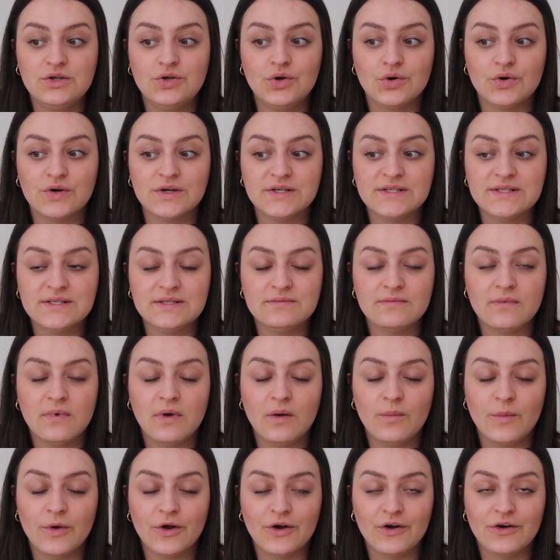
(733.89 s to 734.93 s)

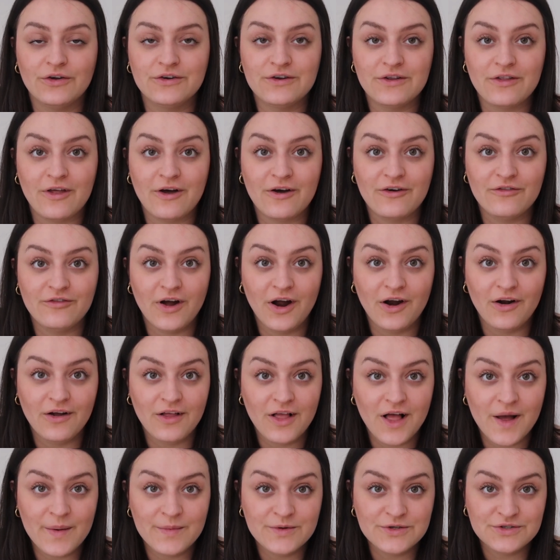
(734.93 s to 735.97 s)
Oh my god, that fire
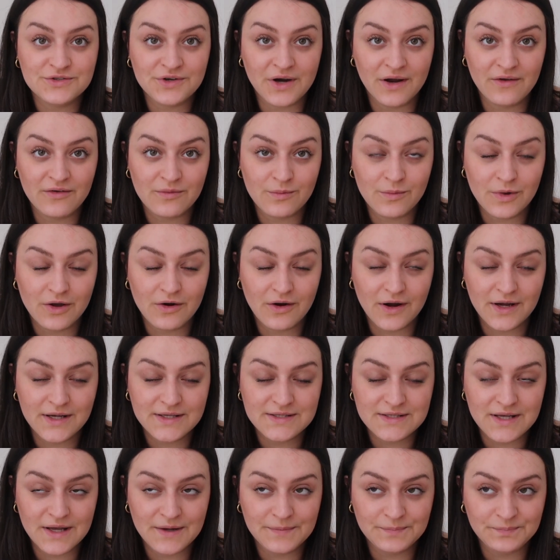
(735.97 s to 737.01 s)
alarm is driving me
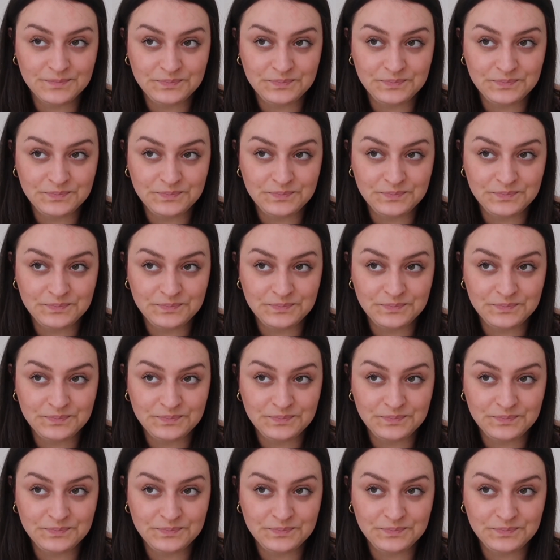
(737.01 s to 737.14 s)
crazy.